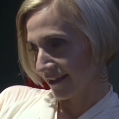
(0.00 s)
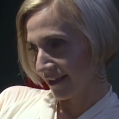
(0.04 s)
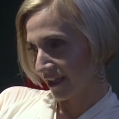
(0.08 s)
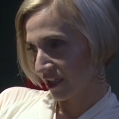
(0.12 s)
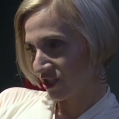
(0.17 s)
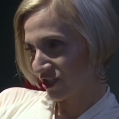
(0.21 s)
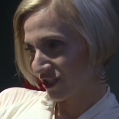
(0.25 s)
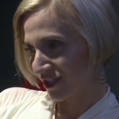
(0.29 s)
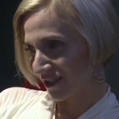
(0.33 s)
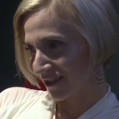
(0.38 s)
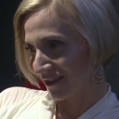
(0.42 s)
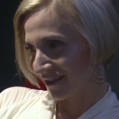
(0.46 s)

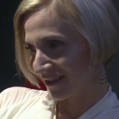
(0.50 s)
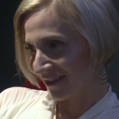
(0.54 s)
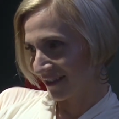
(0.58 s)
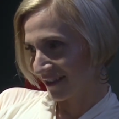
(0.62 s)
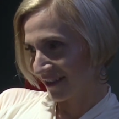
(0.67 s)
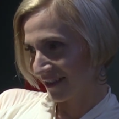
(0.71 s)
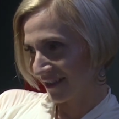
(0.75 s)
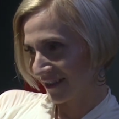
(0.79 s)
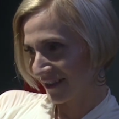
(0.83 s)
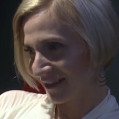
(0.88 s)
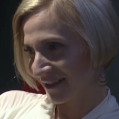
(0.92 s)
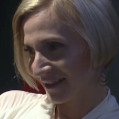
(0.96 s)
We are very
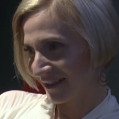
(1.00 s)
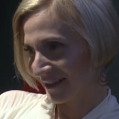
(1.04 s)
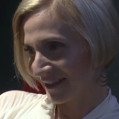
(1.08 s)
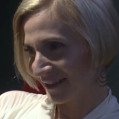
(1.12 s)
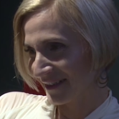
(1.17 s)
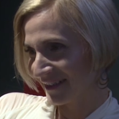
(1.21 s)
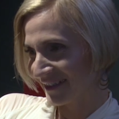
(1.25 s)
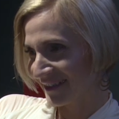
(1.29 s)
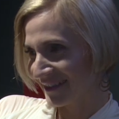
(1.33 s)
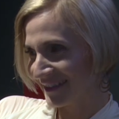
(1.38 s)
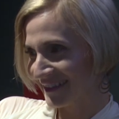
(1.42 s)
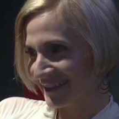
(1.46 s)
much
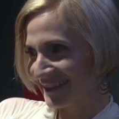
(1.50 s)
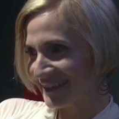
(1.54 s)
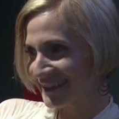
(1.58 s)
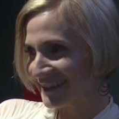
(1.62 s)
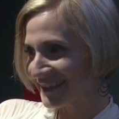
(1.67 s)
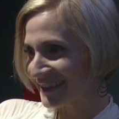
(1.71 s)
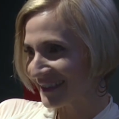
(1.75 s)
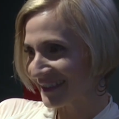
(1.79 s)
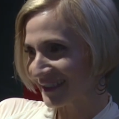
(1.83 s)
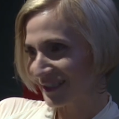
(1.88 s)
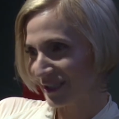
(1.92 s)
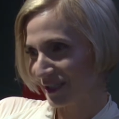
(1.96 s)
aware
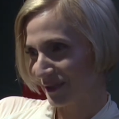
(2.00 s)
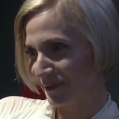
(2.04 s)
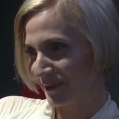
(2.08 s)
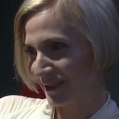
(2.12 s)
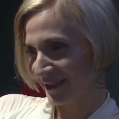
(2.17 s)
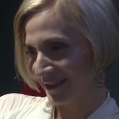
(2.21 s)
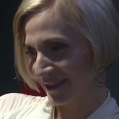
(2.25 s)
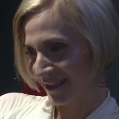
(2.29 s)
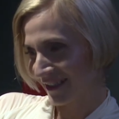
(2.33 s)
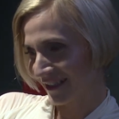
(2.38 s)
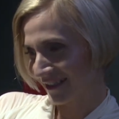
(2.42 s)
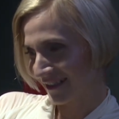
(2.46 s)
that we
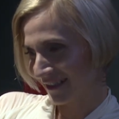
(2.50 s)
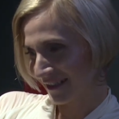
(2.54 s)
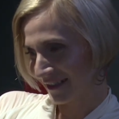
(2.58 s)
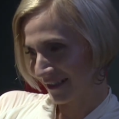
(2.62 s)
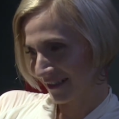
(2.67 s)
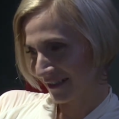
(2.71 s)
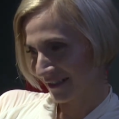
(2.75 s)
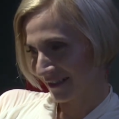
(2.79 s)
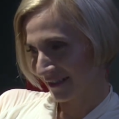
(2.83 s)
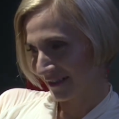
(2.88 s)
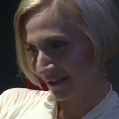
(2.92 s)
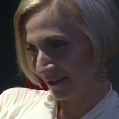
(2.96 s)
do not
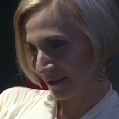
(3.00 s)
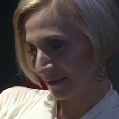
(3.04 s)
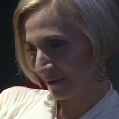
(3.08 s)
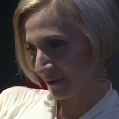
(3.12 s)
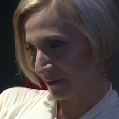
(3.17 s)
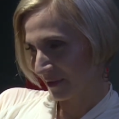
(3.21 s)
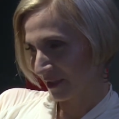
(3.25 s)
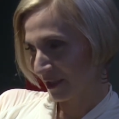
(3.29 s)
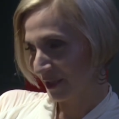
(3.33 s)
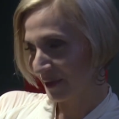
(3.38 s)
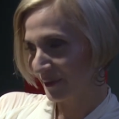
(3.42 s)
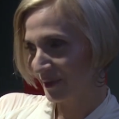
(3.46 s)
operate in a
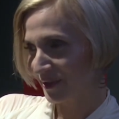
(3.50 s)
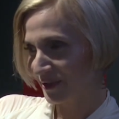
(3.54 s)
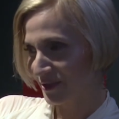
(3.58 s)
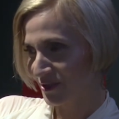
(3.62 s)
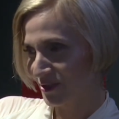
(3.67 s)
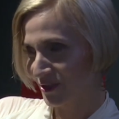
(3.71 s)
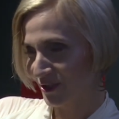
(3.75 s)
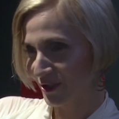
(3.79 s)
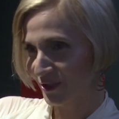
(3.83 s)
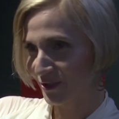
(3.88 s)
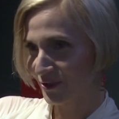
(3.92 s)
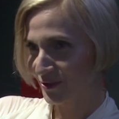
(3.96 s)

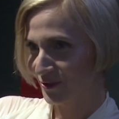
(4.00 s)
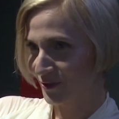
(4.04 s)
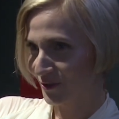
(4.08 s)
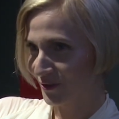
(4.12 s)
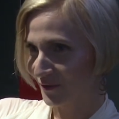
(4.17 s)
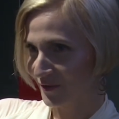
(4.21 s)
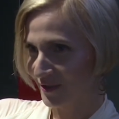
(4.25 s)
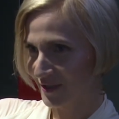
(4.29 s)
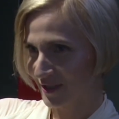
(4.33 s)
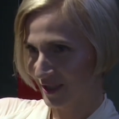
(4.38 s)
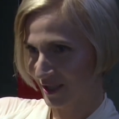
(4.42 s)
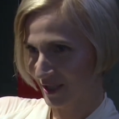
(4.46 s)
vacuum, so
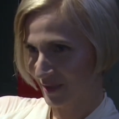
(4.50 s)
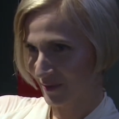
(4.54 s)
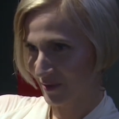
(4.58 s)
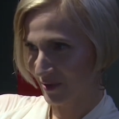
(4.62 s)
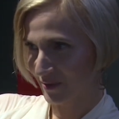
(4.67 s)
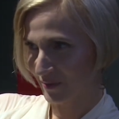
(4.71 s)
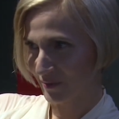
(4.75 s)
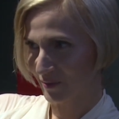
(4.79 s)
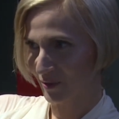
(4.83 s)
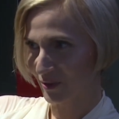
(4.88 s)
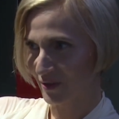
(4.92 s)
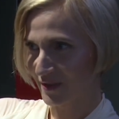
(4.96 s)

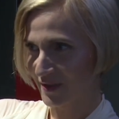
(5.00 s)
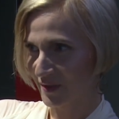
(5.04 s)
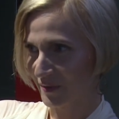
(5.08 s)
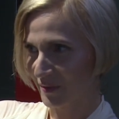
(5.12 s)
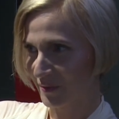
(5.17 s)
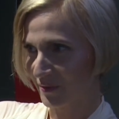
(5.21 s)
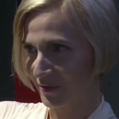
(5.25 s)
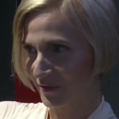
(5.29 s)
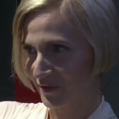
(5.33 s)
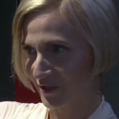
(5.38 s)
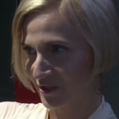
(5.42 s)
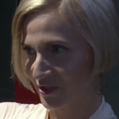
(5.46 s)
potential
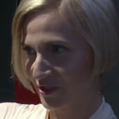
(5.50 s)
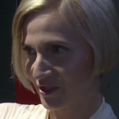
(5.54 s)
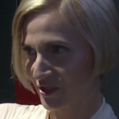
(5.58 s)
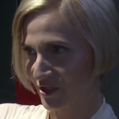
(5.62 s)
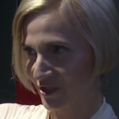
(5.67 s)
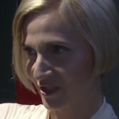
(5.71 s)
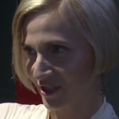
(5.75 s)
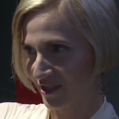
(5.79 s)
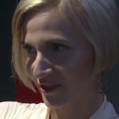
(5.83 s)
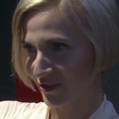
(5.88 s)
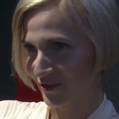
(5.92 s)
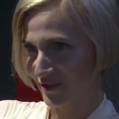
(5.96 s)
failure
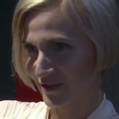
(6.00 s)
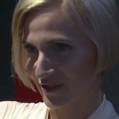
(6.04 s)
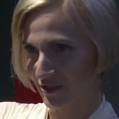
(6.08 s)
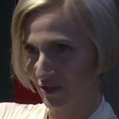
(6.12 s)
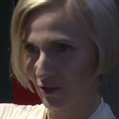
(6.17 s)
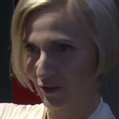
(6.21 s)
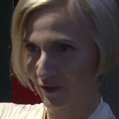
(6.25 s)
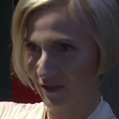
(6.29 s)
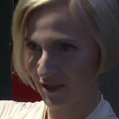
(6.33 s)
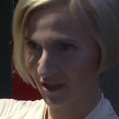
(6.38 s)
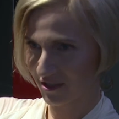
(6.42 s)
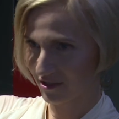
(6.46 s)
is
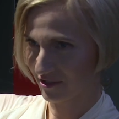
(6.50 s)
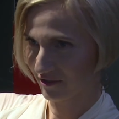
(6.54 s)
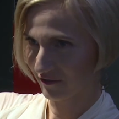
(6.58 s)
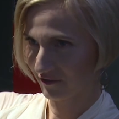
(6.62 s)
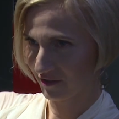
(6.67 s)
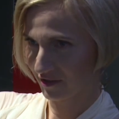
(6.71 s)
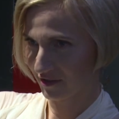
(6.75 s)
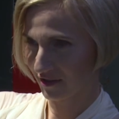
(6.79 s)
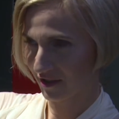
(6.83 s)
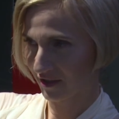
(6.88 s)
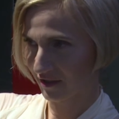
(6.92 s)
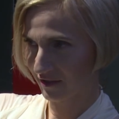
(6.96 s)
not always
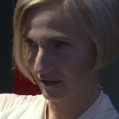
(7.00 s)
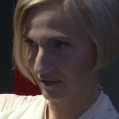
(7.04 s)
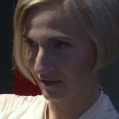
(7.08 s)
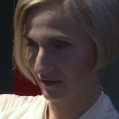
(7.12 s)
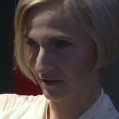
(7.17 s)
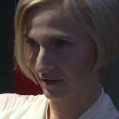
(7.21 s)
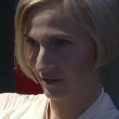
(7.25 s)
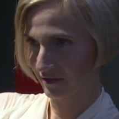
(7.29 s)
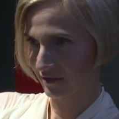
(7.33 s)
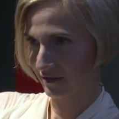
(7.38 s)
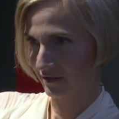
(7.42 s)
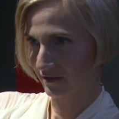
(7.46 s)
possible
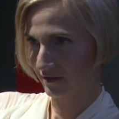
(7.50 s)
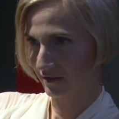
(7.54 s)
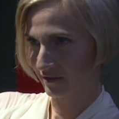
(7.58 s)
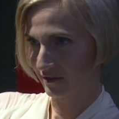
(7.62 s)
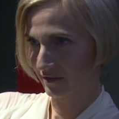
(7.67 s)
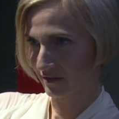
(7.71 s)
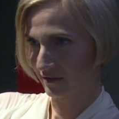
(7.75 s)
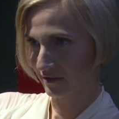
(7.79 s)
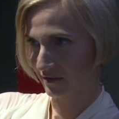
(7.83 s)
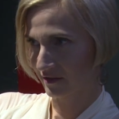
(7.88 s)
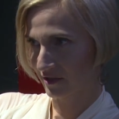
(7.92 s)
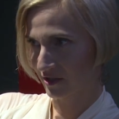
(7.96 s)
to
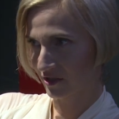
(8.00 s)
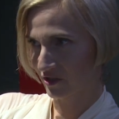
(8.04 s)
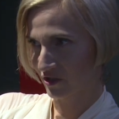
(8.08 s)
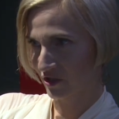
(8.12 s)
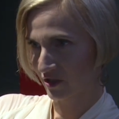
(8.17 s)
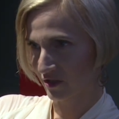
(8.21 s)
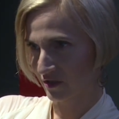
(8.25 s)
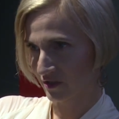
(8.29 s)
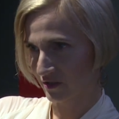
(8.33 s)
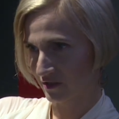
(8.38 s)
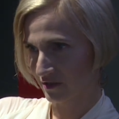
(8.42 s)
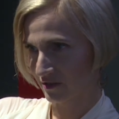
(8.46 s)
predict
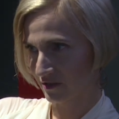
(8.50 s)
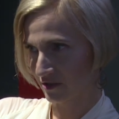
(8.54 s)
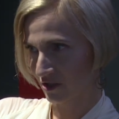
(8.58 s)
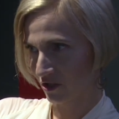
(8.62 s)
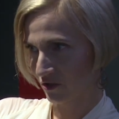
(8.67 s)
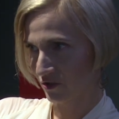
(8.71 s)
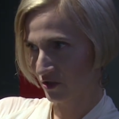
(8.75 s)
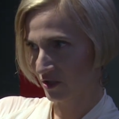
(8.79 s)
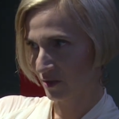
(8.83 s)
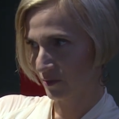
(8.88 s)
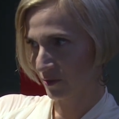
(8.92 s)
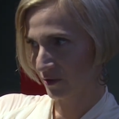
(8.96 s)

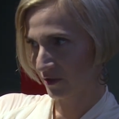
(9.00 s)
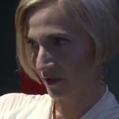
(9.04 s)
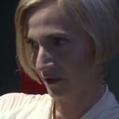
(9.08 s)
beforehand.